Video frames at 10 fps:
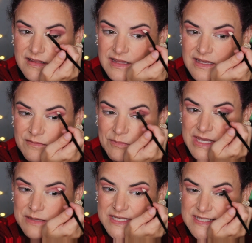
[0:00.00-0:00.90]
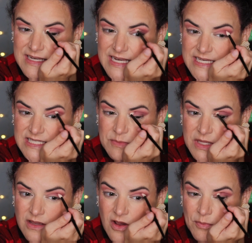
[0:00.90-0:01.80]
like makeup doesn't need to
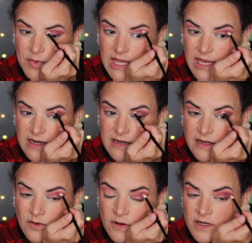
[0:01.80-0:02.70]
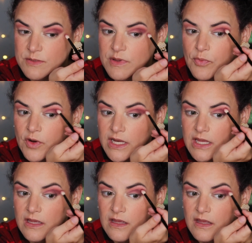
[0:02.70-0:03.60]
be complicated in order to be
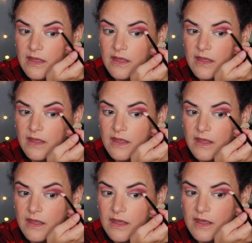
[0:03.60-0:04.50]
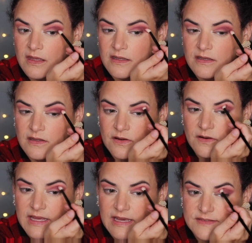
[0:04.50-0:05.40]
pretty. And you
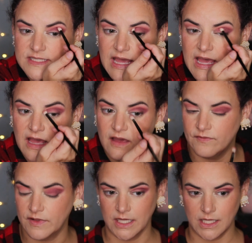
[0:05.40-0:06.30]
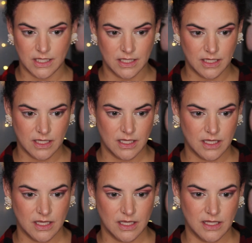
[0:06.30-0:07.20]
don't have to have like
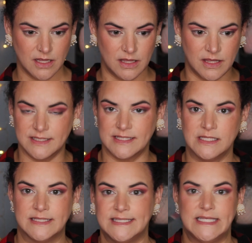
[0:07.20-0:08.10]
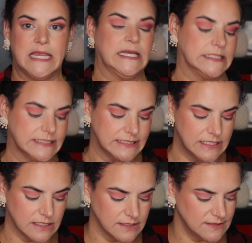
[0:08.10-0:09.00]
these insane
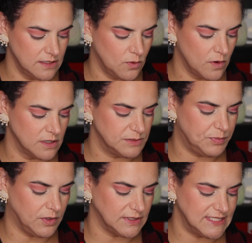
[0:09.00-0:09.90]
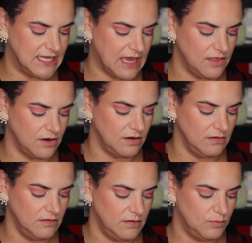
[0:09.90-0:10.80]
skills in order to pull
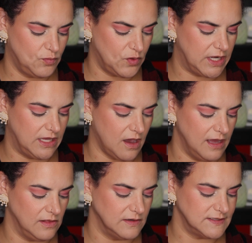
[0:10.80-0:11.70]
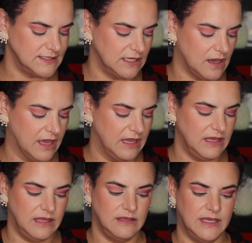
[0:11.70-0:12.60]
together pretty eye looks. Like
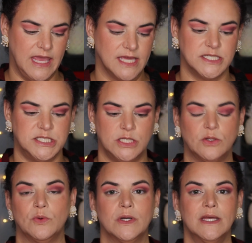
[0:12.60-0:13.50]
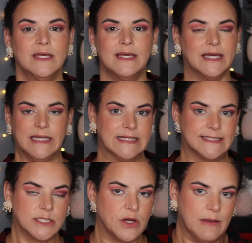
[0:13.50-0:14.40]
I can't do an
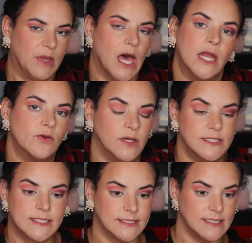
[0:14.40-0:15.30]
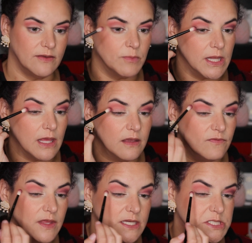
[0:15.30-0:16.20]
Instagram cut crease to save my
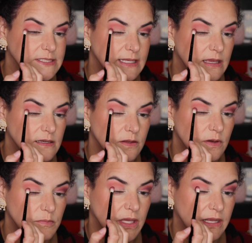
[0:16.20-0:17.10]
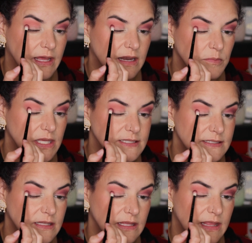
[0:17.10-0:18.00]
life. Like I just can't do it. My anatomy
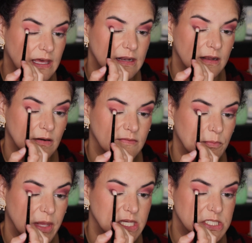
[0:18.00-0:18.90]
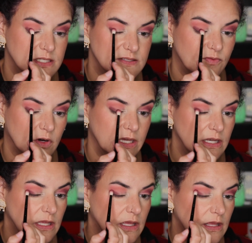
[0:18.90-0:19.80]
isn't like that. I don't have the patience for
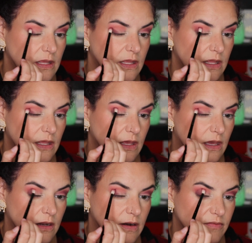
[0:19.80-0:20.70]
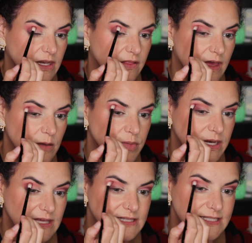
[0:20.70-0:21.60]
it. I don't have any of that.
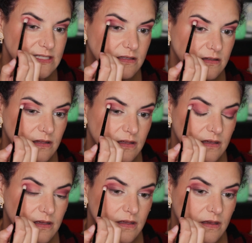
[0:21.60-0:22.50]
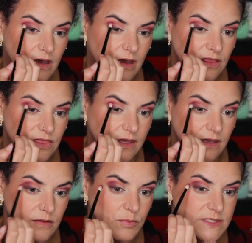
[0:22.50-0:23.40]
But I can still I
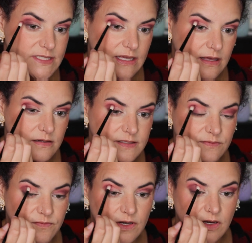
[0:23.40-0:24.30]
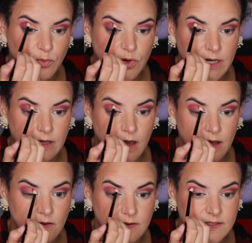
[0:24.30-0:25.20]
think, put together some very pretty
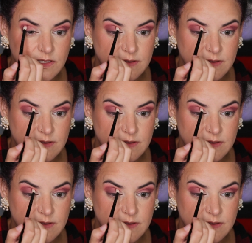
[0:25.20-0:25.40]
eye looks